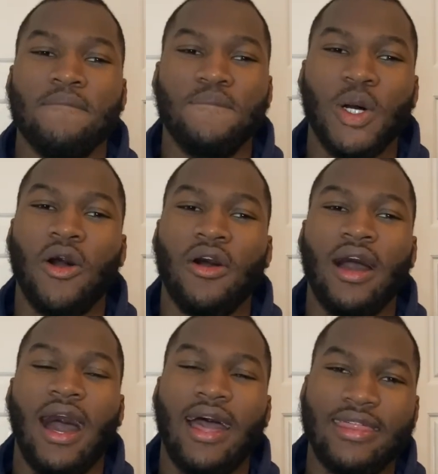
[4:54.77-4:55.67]
but
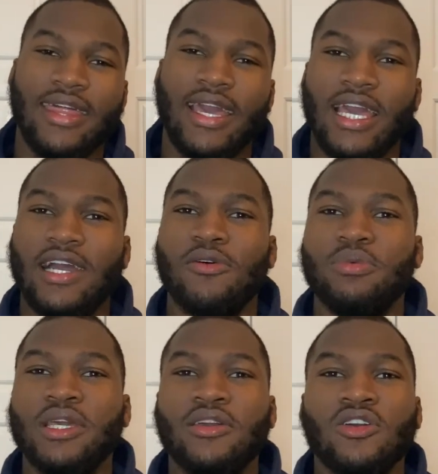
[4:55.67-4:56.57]
I think it will
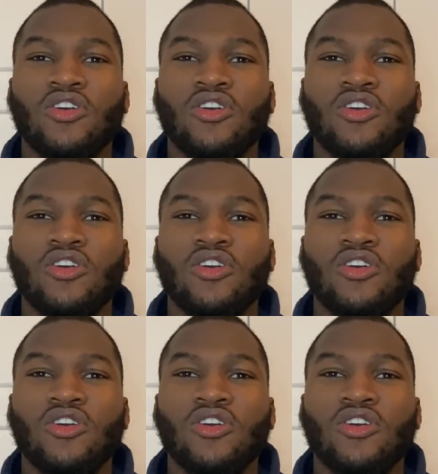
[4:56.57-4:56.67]
be